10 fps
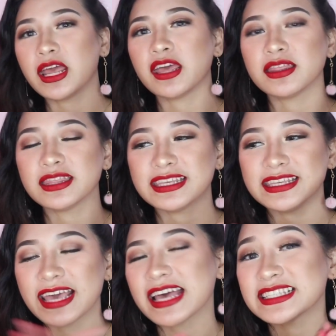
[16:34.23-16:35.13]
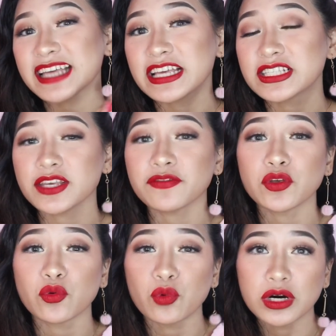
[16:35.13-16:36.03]
And yes, guys, if
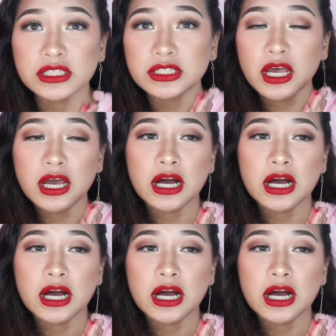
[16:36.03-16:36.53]
you want